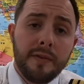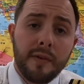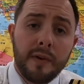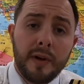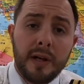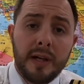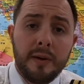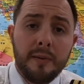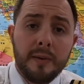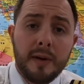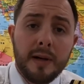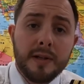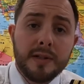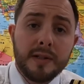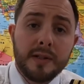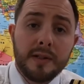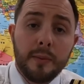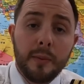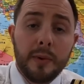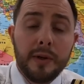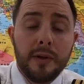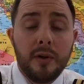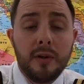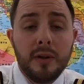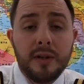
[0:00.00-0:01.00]
for any reason that
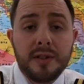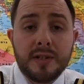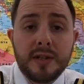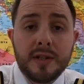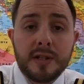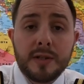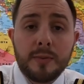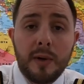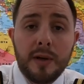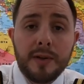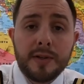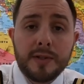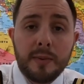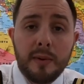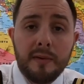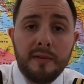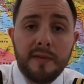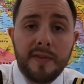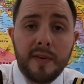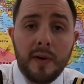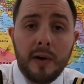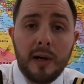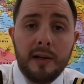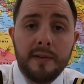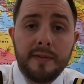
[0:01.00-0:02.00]
we're not listening to
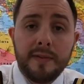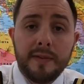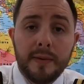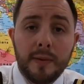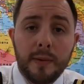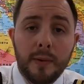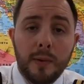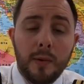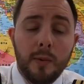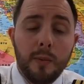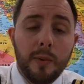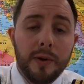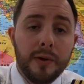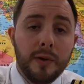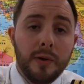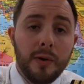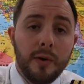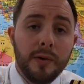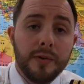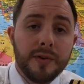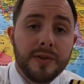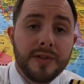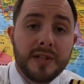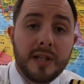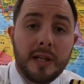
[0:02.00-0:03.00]
1215, or we're not
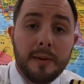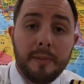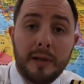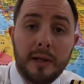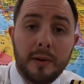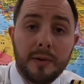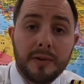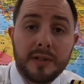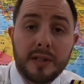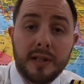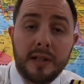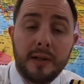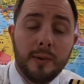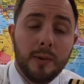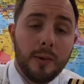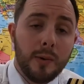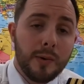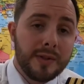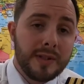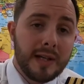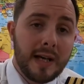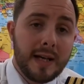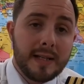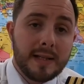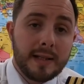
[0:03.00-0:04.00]
on CBDLC or
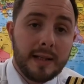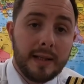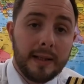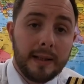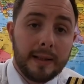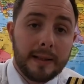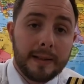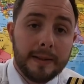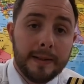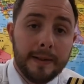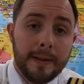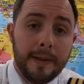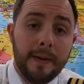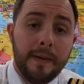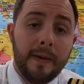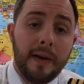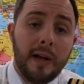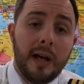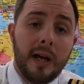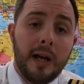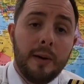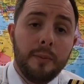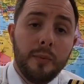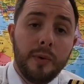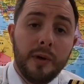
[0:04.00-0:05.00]
data link,
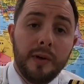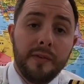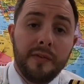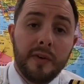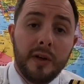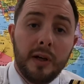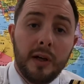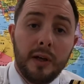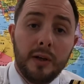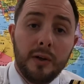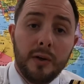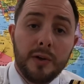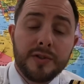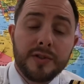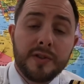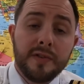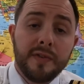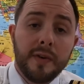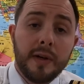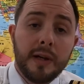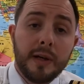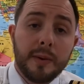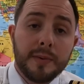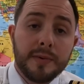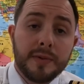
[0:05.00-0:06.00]
and we've lost the
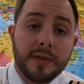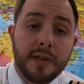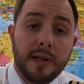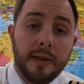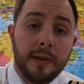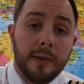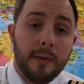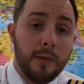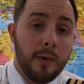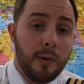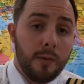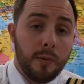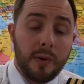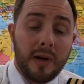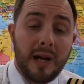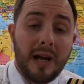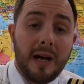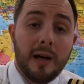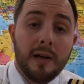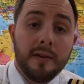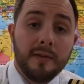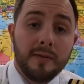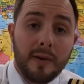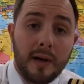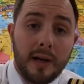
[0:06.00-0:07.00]
frequency or we're
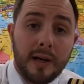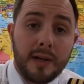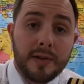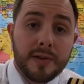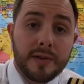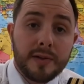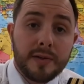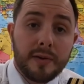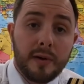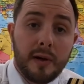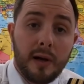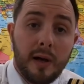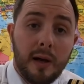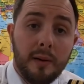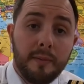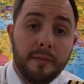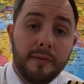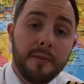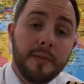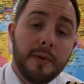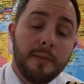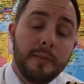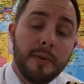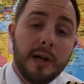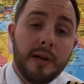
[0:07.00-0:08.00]
out of range from
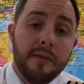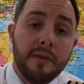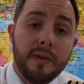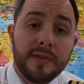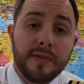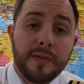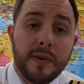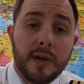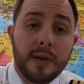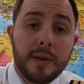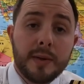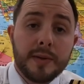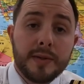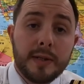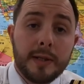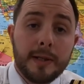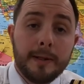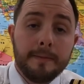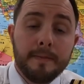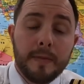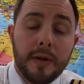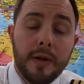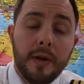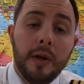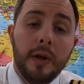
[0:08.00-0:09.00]
the previous
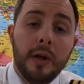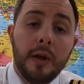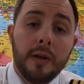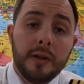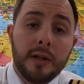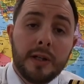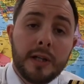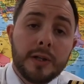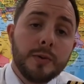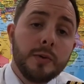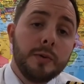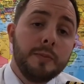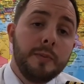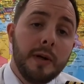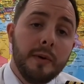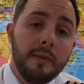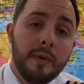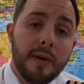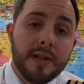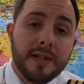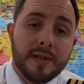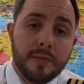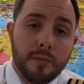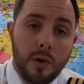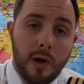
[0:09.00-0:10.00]
frequency, then this would be a
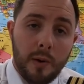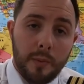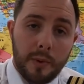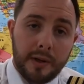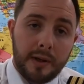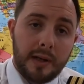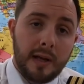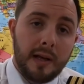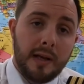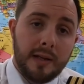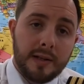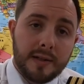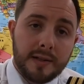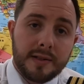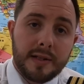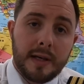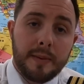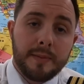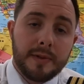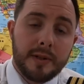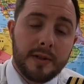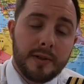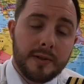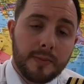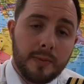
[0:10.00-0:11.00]
reason why we'd get
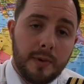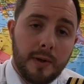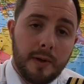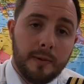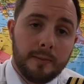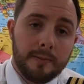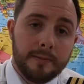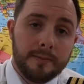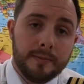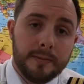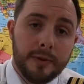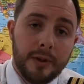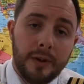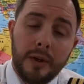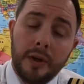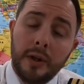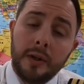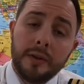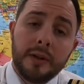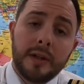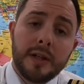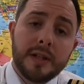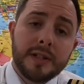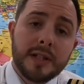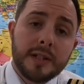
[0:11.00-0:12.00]
intercepted as well.
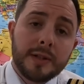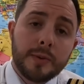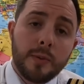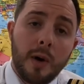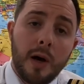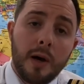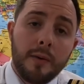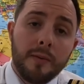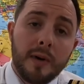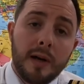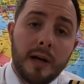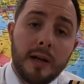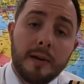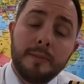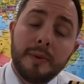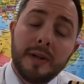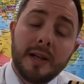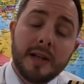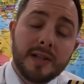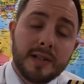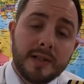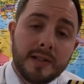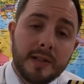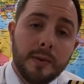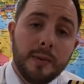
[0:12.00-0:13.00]
Now, this is quite rare, but
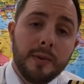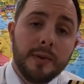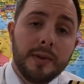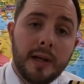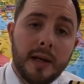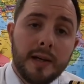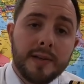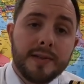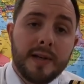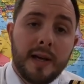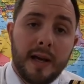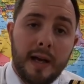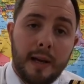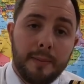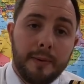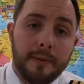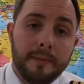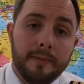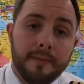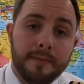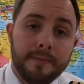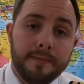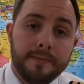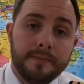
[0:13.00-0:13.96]
it still does happen.